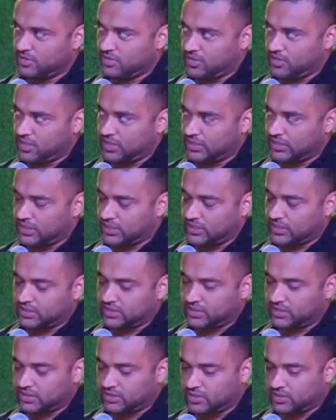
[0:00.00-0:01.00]
Okay. I think
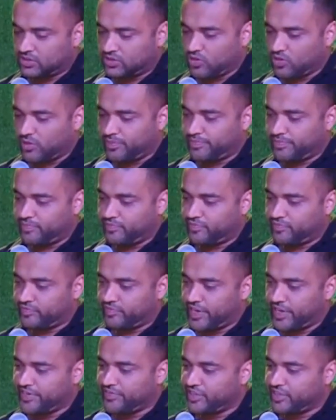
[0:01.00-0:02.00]
the top
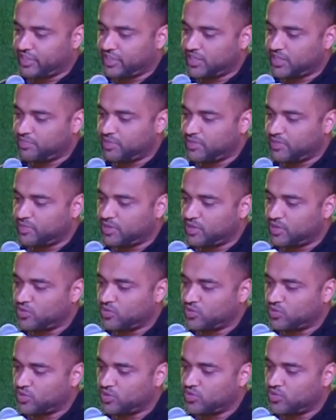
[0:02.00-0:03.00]
500 people
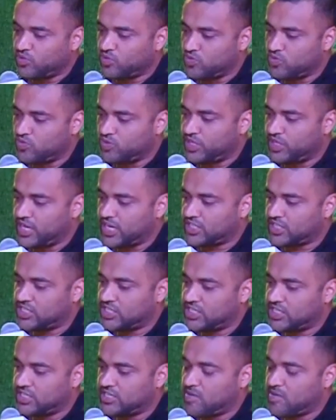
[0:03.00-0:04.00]
don't know who they
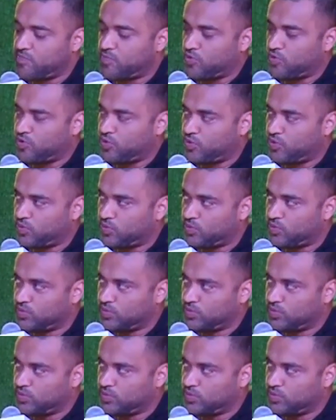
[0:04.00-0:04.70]
actually report to.